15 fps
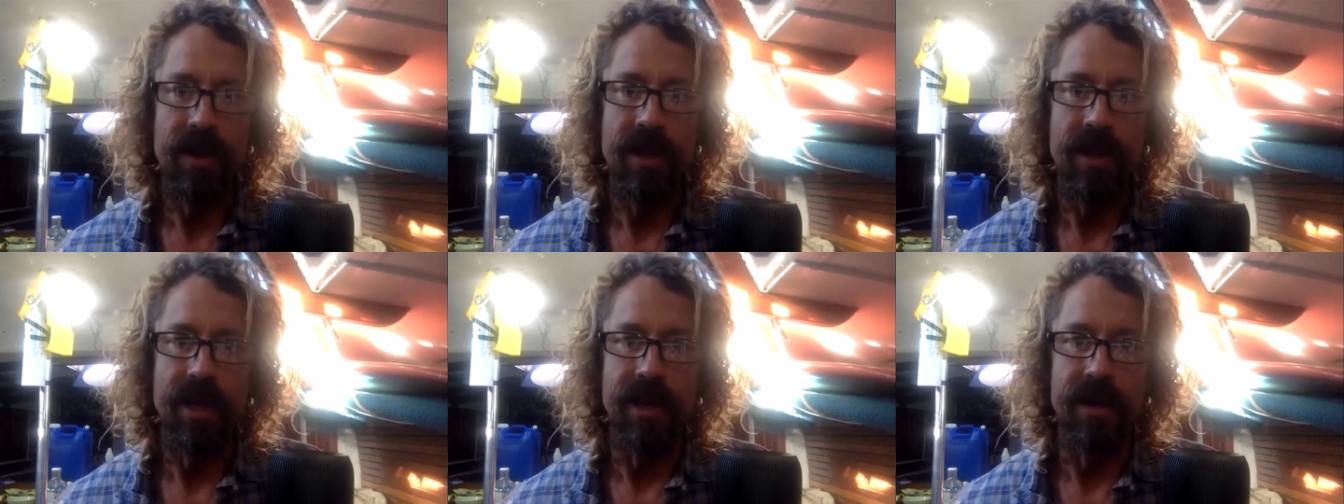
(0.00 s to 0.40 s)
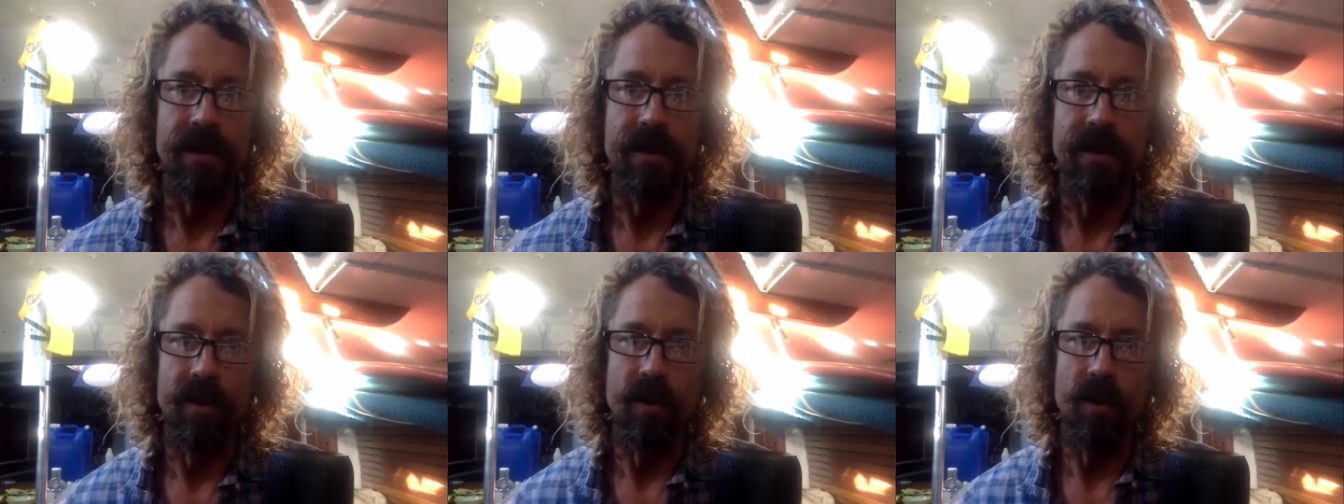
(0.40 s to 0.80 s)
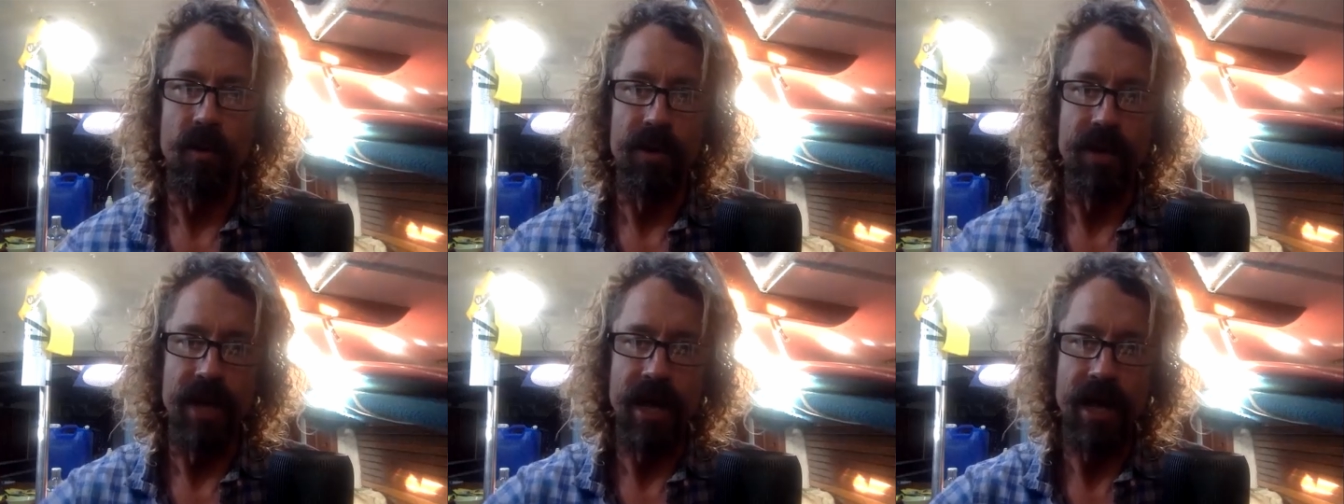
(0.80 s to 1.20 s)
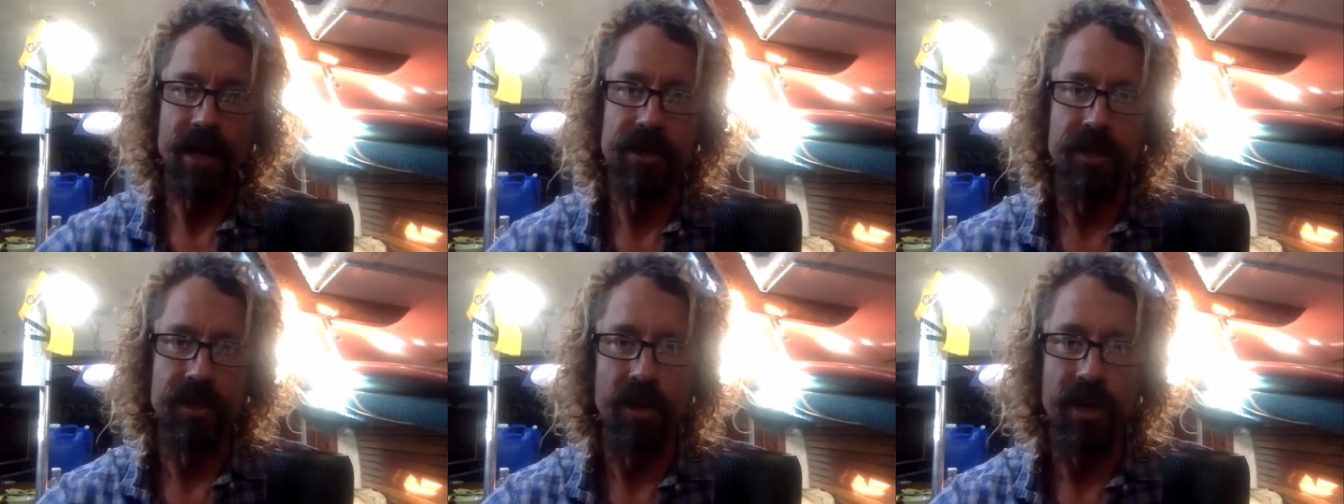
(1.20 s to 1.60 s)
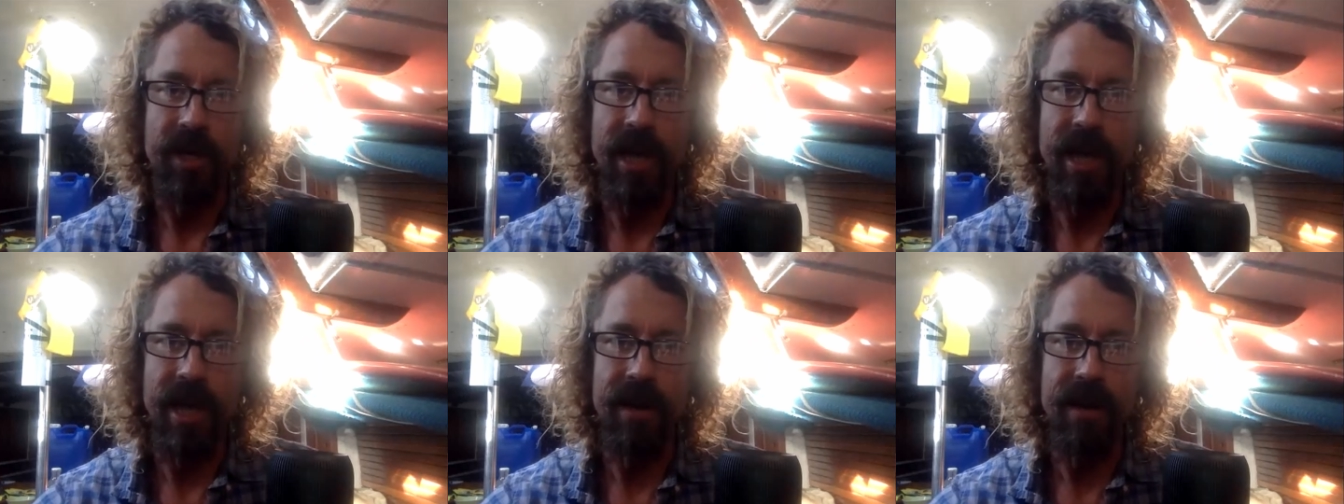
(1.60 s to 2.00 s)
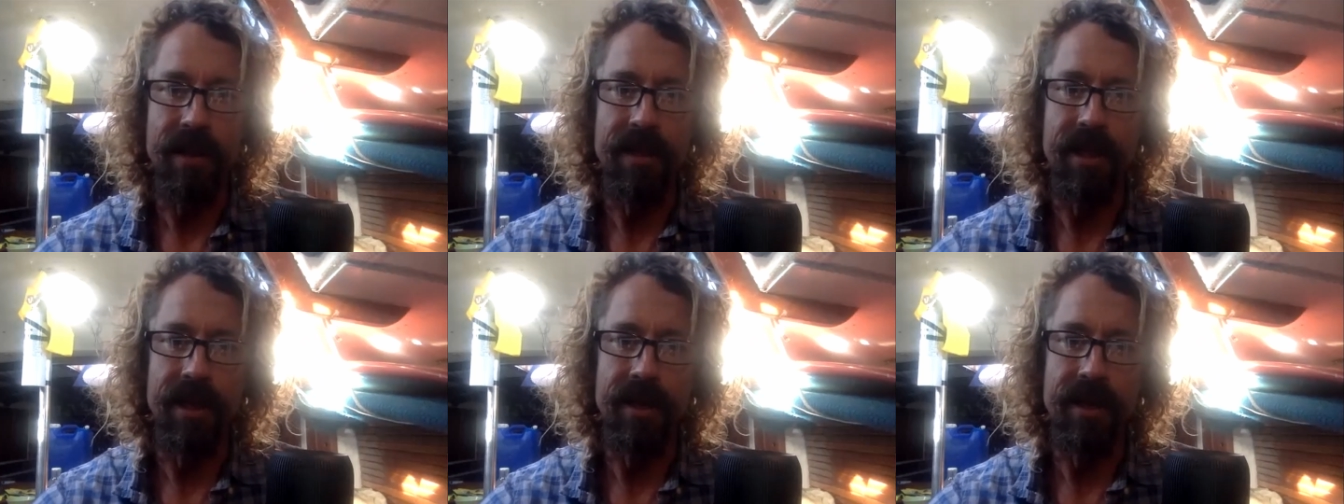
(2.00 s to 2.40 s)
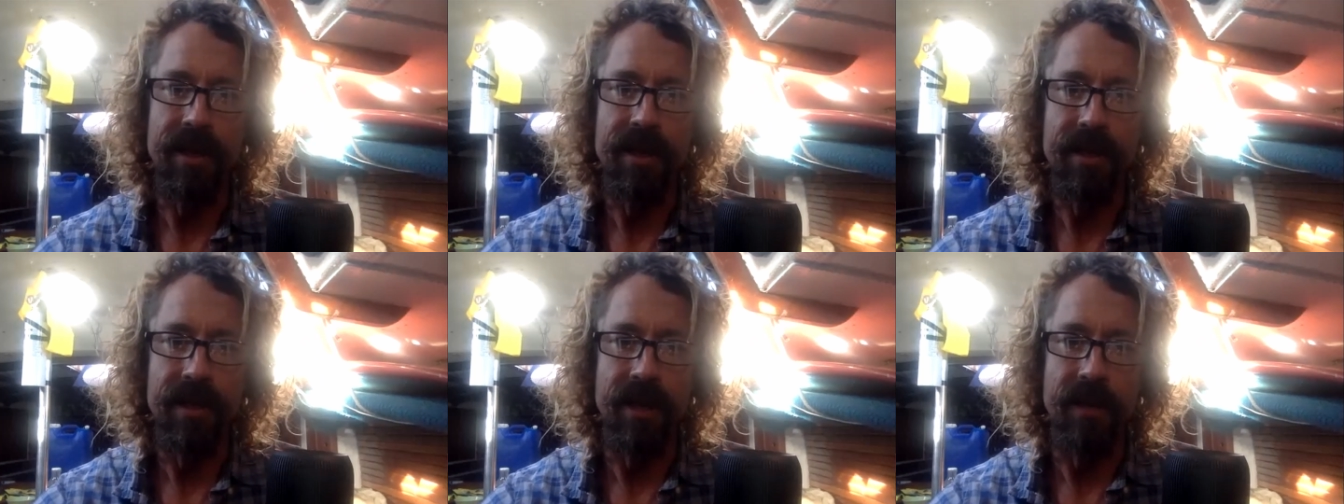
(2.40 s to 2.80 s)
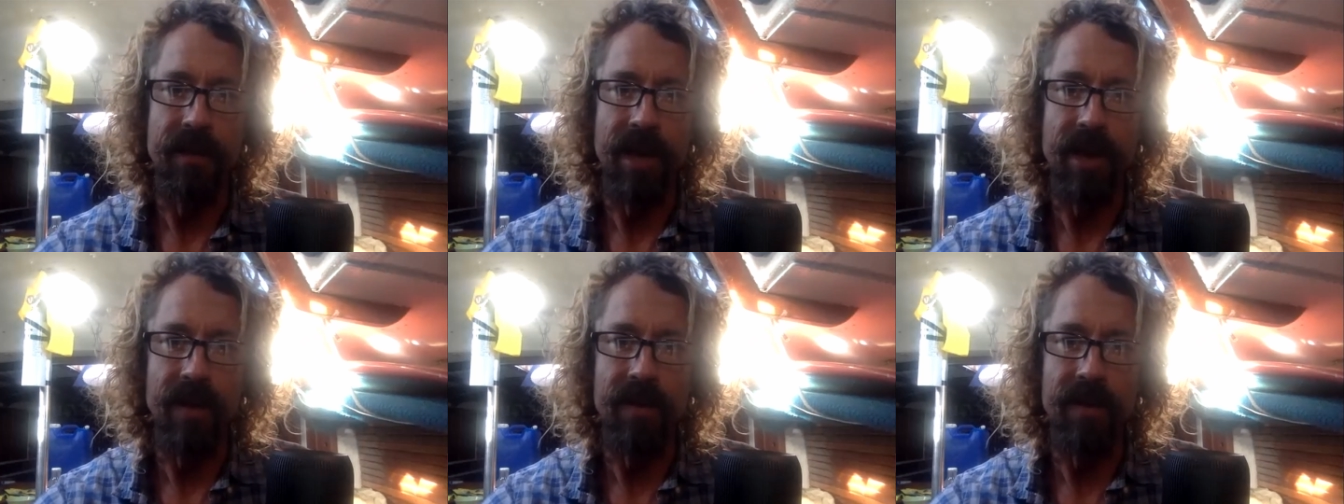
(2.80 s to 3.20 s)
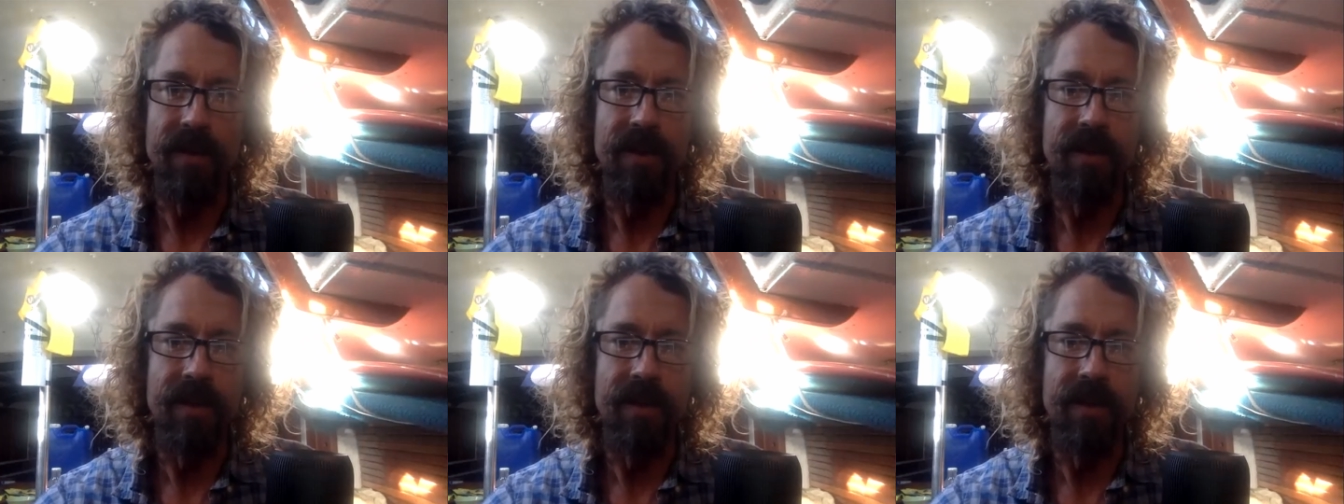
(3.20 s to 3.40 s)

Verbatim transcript: and hold the cash and look at it and think think about